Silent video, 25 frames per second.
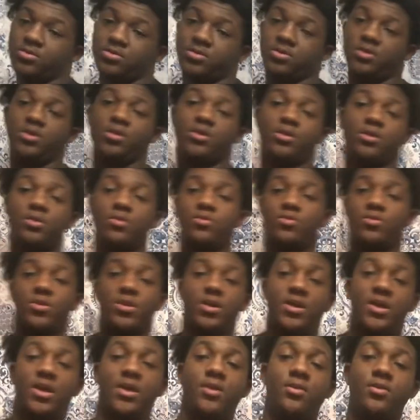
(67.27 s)
nigga don't
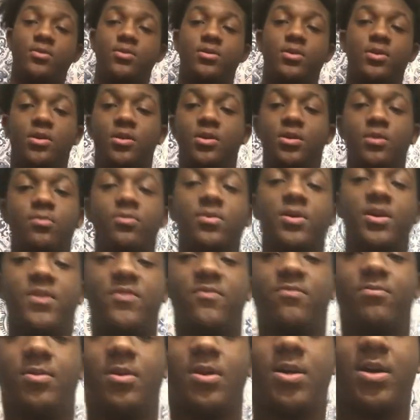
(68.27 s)
want to have no dirty
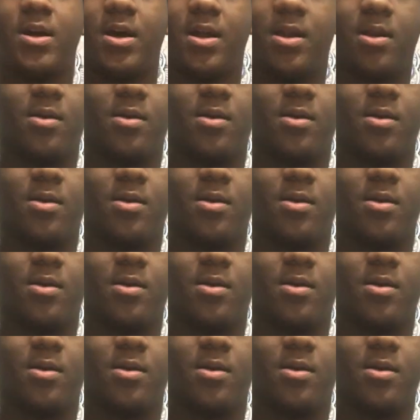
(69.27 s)
breath, bro. I got